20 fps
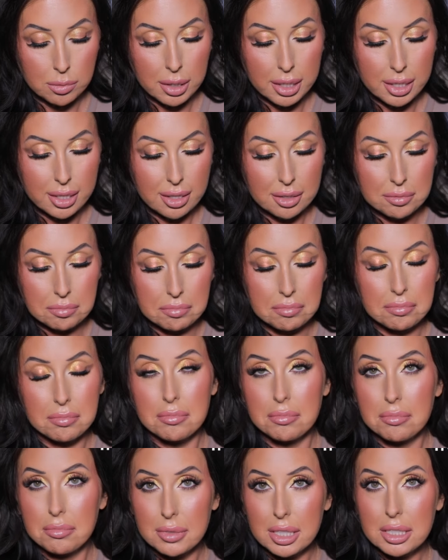one
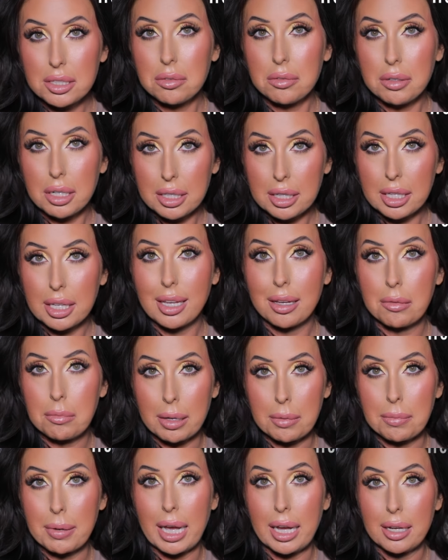This one I think I
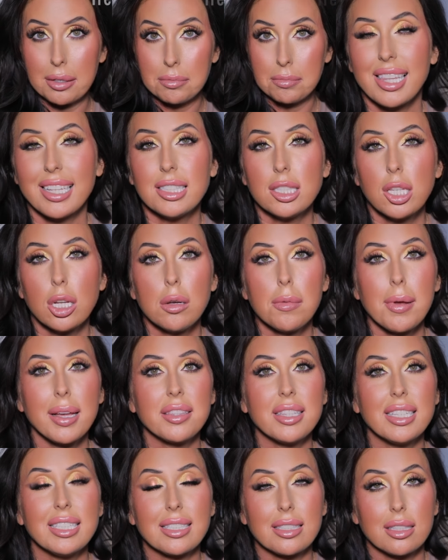may buy. Let's talk about
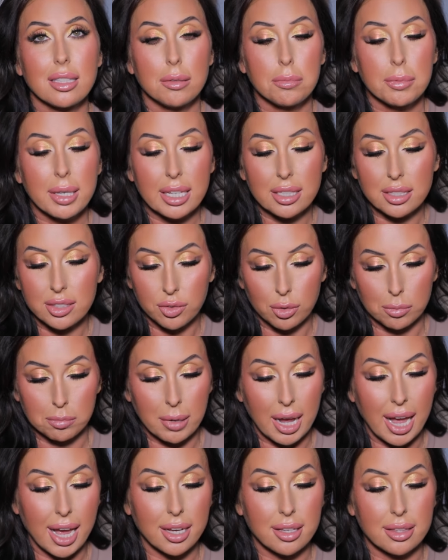these lip kits from
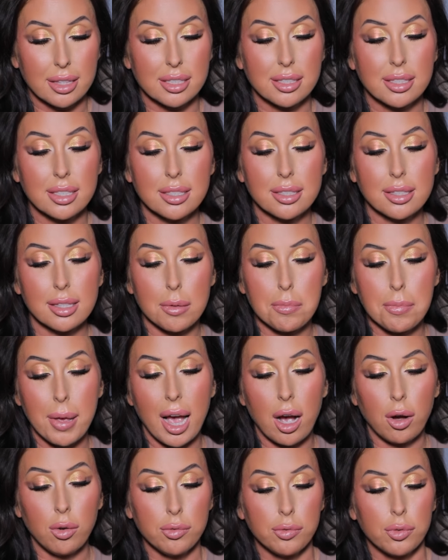MAC. This is the
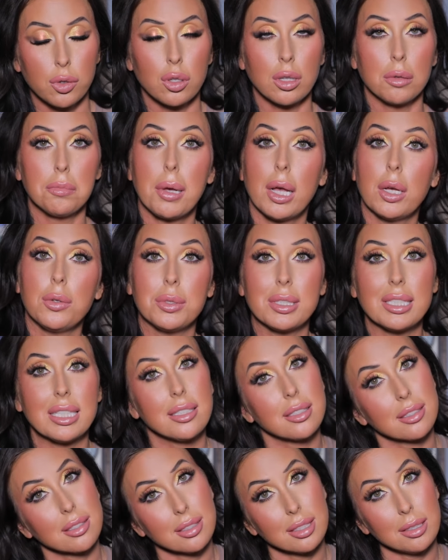Pout Full of
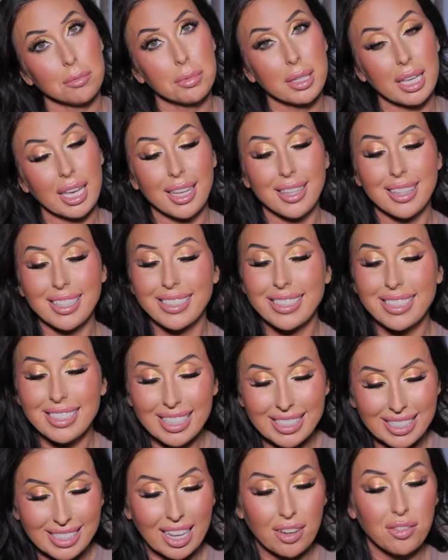Posies lip kit. This is a
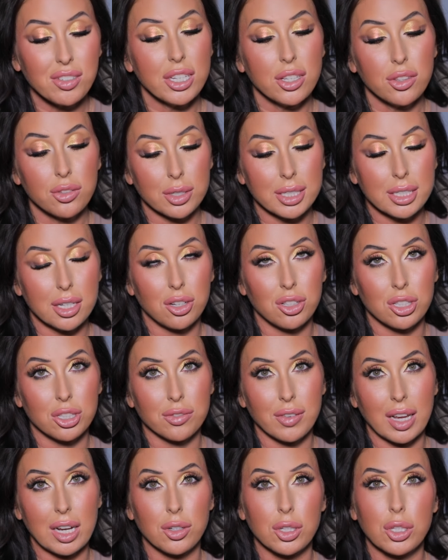seventy-three dollars
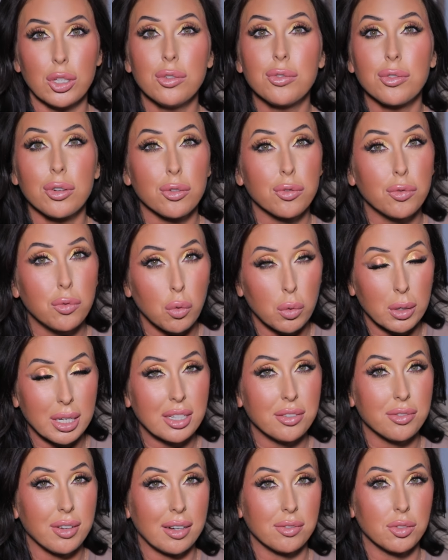value for
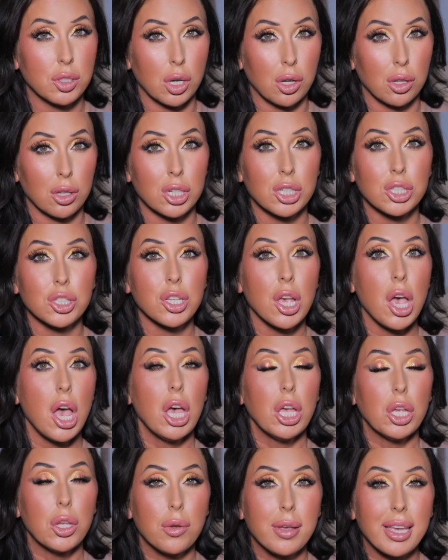forty-five dollars.
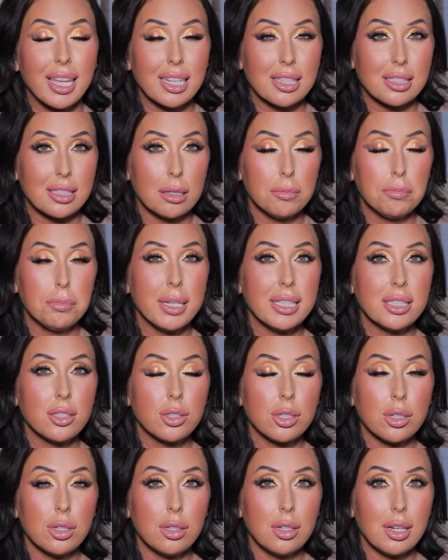You get a lip
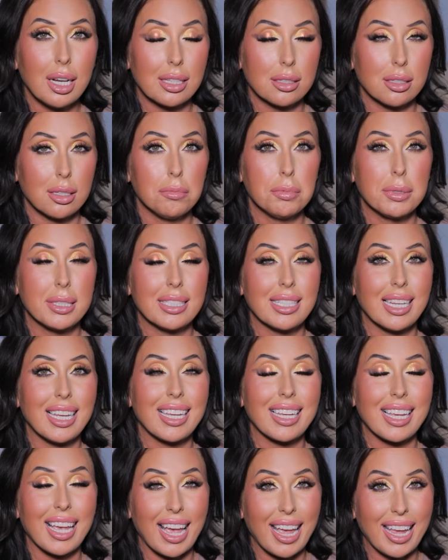pencil, a
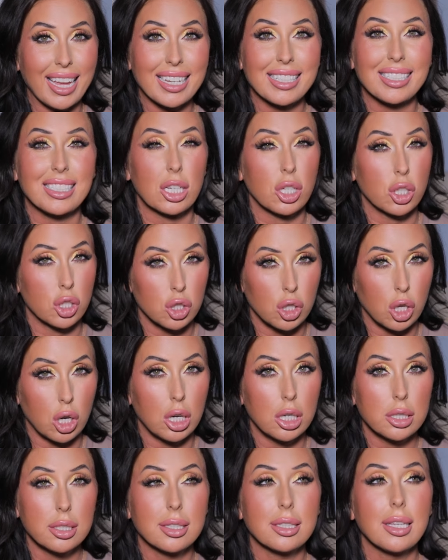lipstick, and a
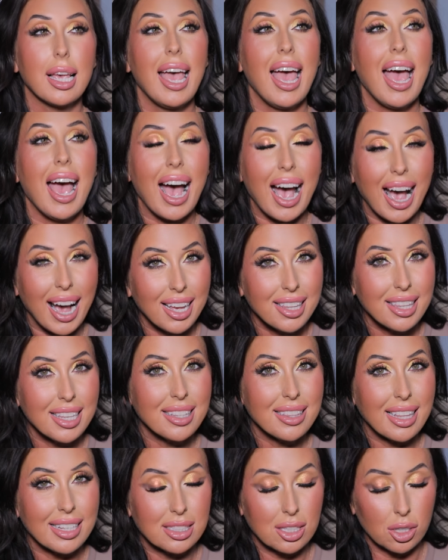gloss. I
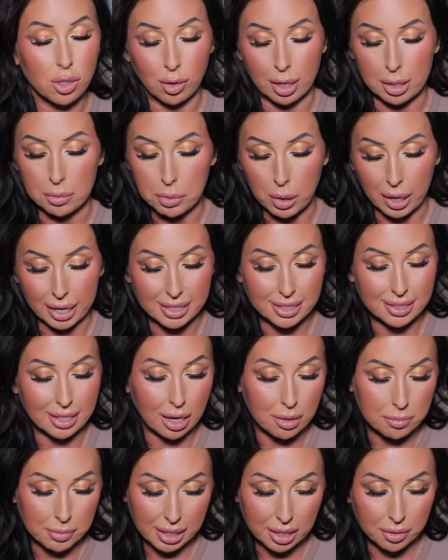think that's a great price.
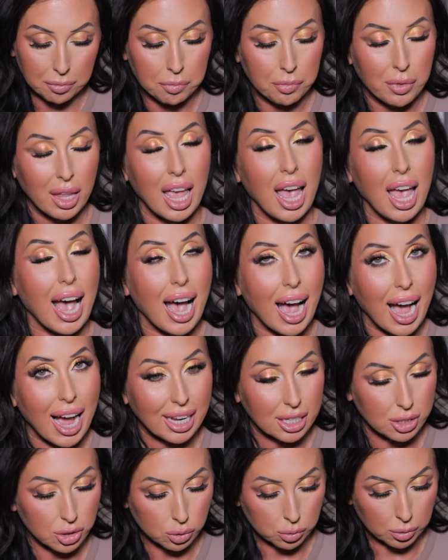I mean,
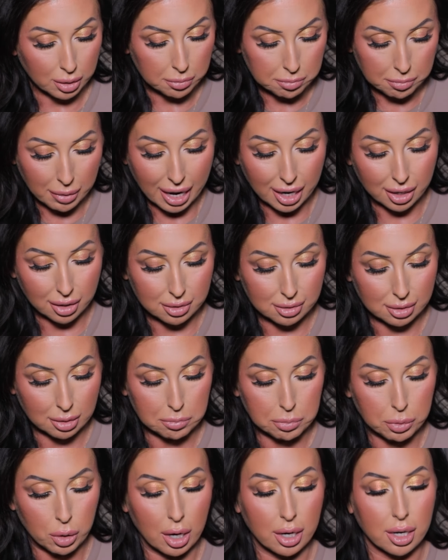I enjoy MAC lip
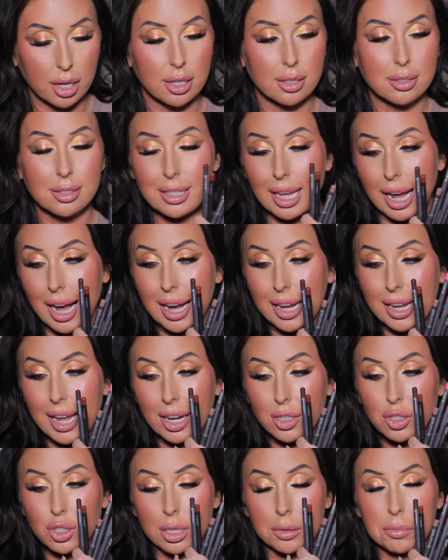products. I
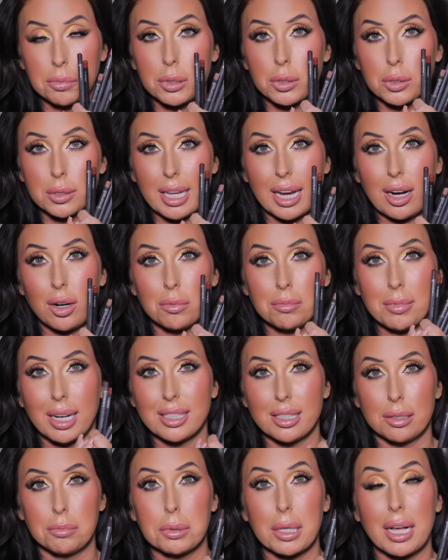actually pulled out my
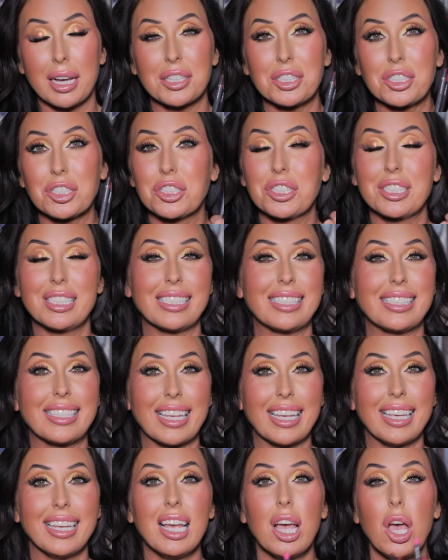lip liners to
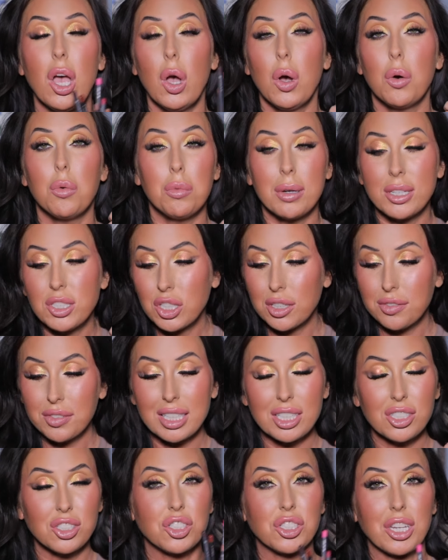see which of
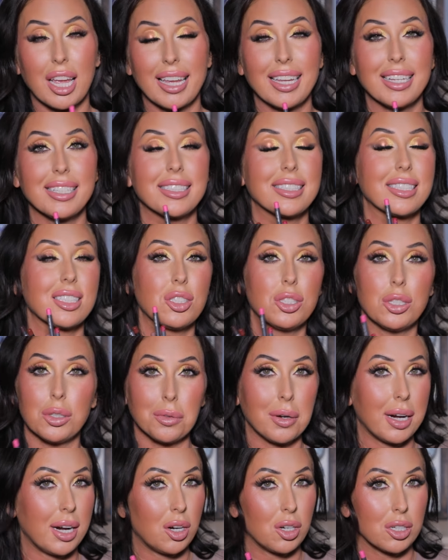these shades do
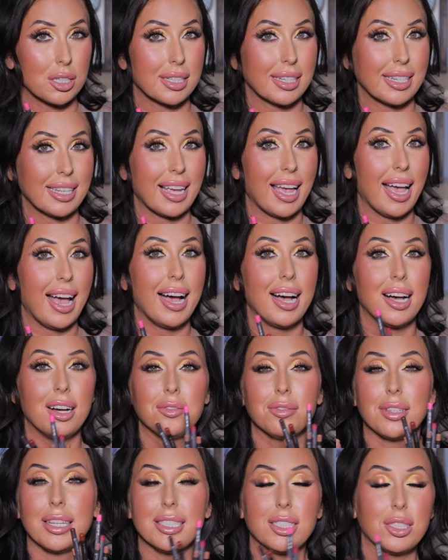I already
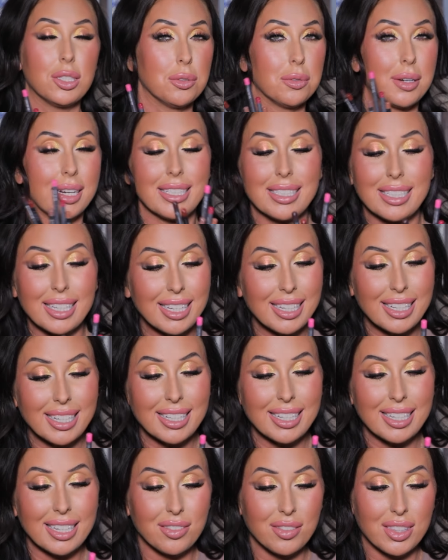have, like do I need
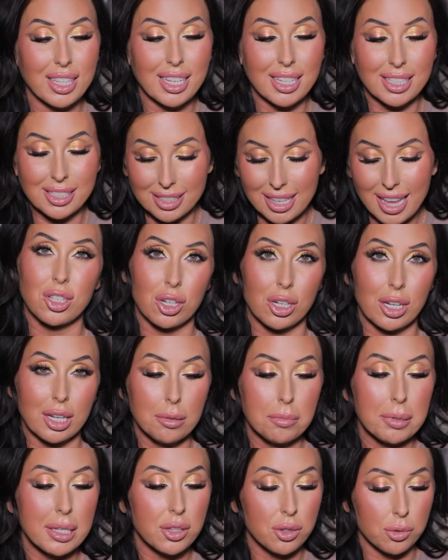any of these? There are gonna
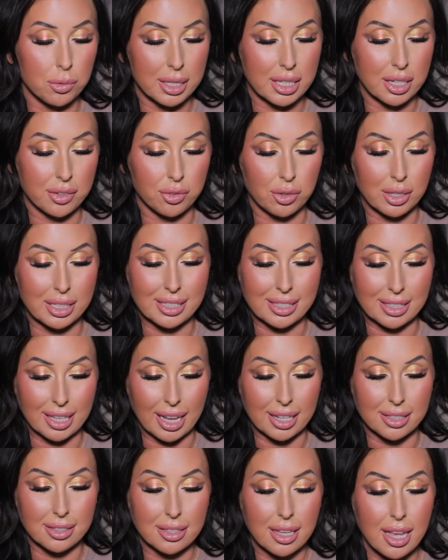be three different
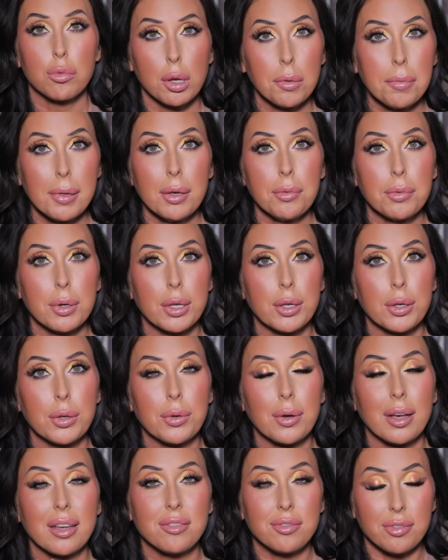sets: Ruby
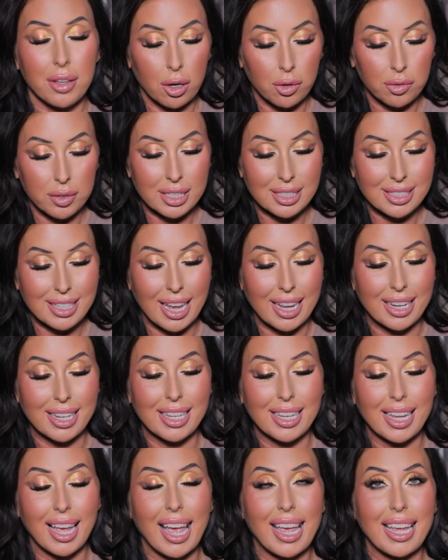Woo, Velvet
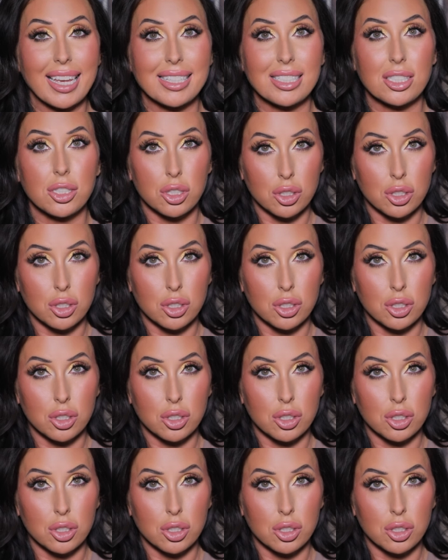Teddy, and